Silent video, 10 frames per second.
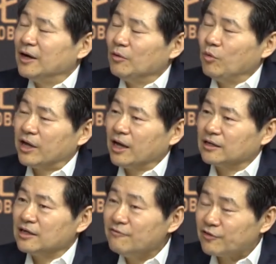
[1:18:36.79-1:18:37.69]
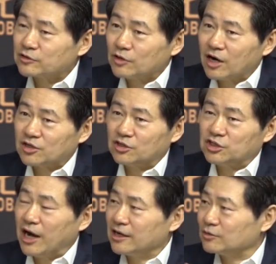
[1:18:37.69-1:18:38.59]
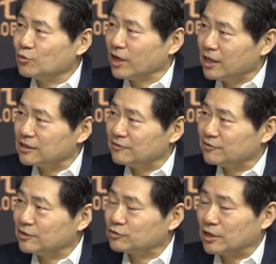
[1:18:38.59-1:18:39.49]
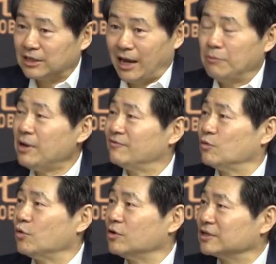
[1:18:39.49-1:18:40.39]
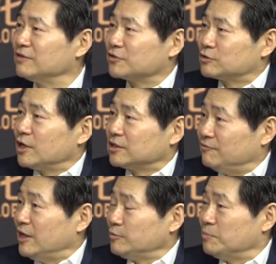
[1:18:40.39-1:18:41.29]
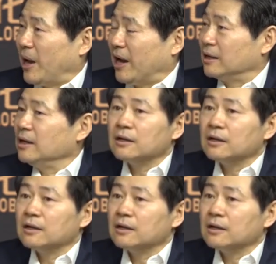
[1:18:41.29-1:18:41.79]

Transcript: working on the infrastructure, China is working on the infrastructure, can we have a World Infrastructure Investment Bank